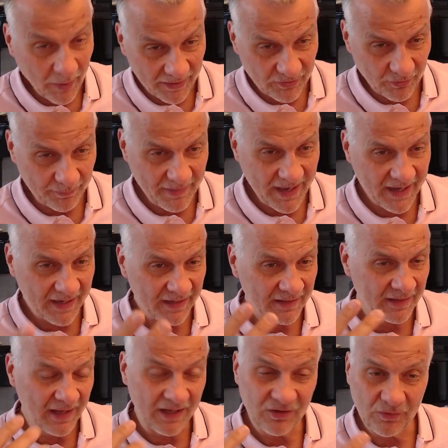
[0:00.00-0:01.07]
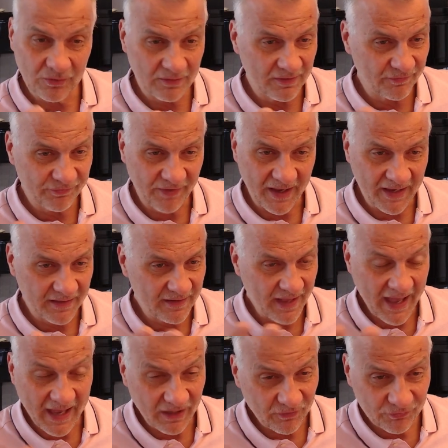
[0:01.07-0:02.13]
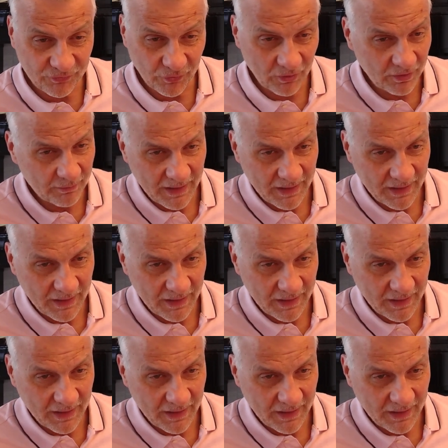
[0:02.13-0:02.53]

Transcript: domain and you define a handful,